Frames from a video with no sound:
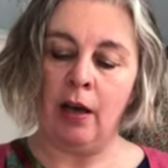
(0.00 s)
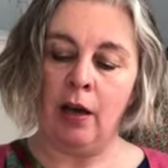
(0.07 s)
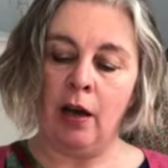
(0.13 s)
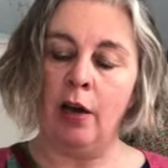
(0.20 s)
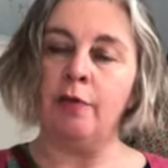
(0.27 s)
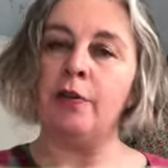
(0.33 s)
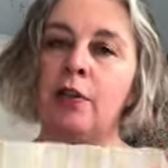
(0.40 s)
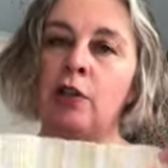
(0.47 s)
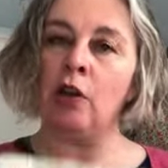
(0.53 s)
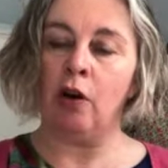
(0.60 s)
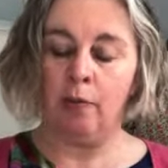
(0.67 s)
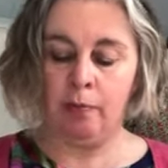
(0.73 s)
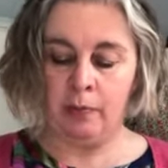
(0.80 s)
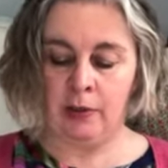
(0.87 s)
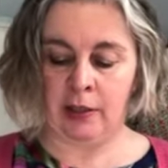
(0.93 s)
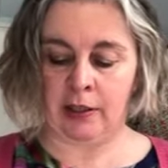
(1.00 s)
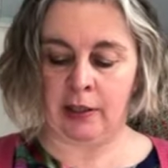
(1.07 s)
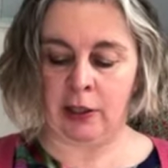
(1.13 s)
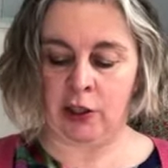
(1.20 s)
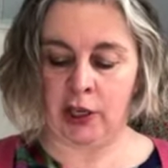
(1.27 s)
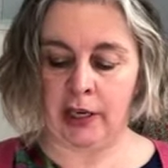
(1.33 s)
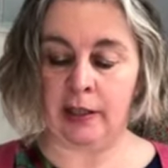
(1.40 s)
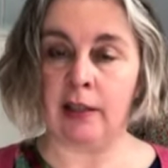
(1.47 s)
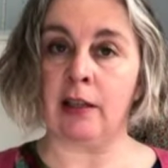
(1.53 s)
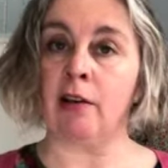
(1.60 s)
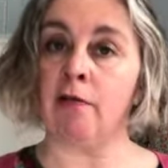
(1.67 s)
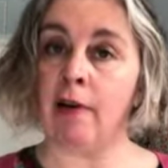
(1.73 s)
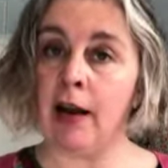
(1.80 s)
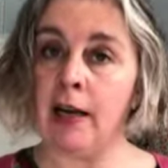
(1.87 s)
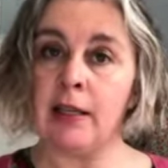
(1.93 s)
over the top to suggest the
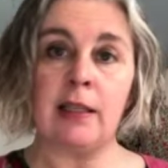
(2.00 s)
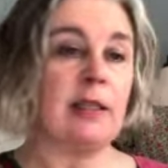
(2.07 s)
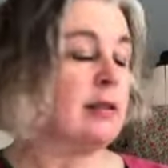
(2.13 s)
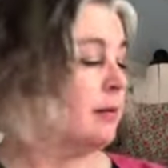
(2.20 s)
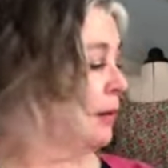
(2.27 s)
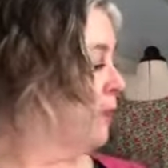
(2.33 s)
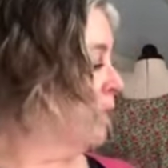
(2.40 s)
grass.